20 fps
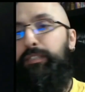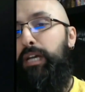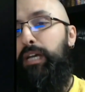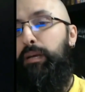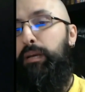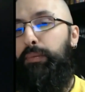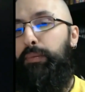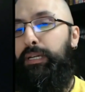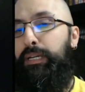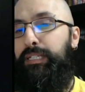too.
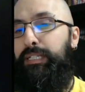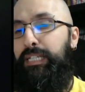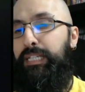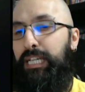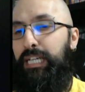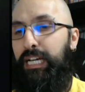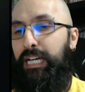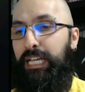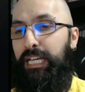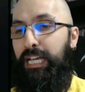But
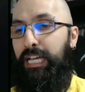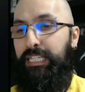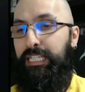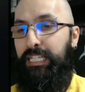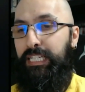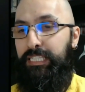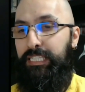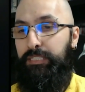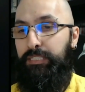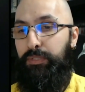
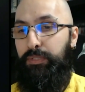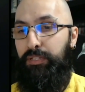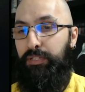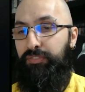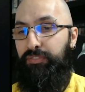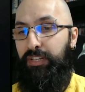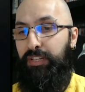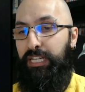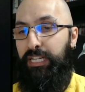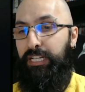it doesn't really
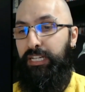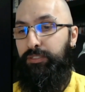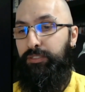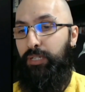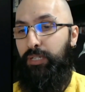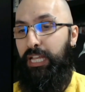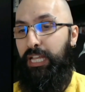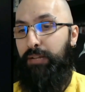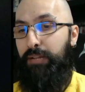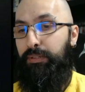fit in here,
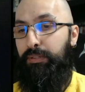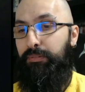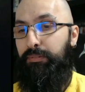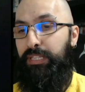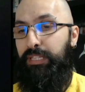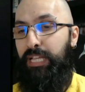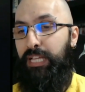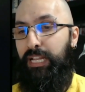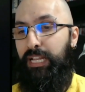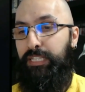so I can't really
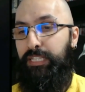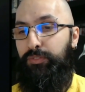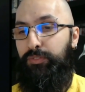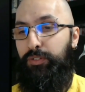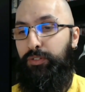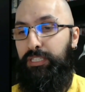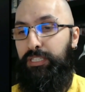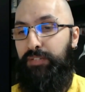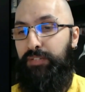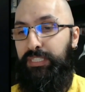read that. And it's
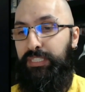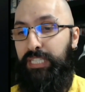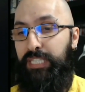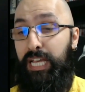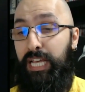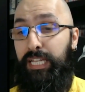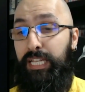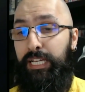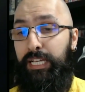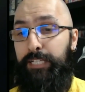
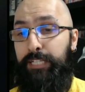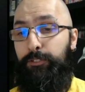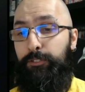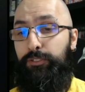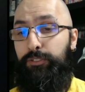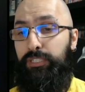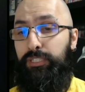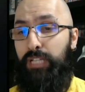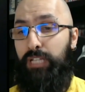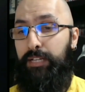4710,
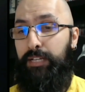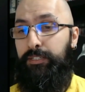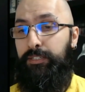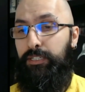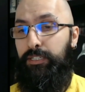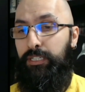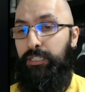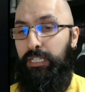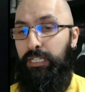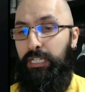so just
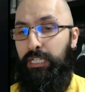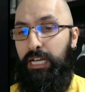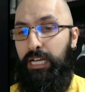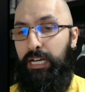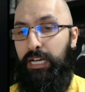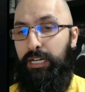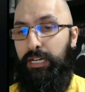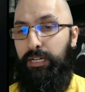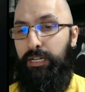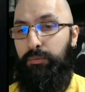under.
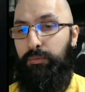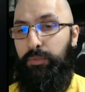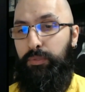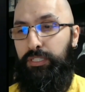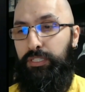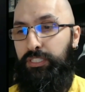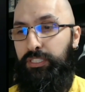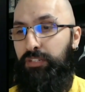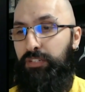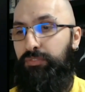Where
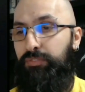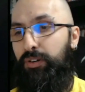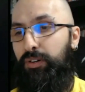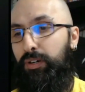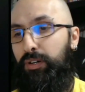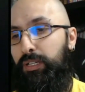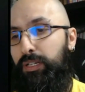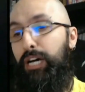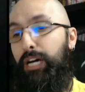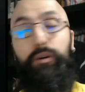does she
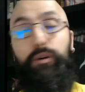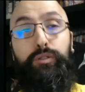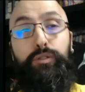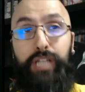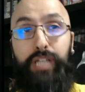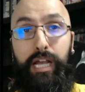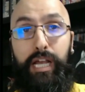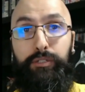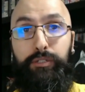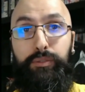fall?
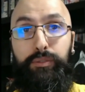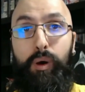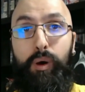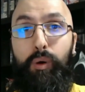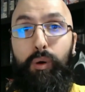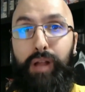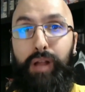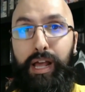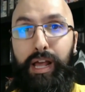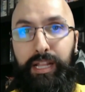Ochaku
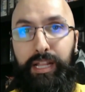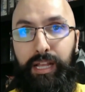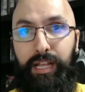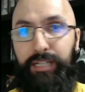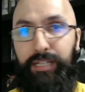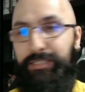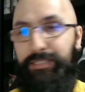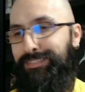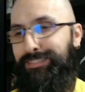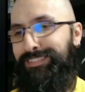
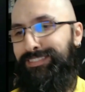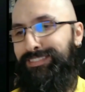Uraraka.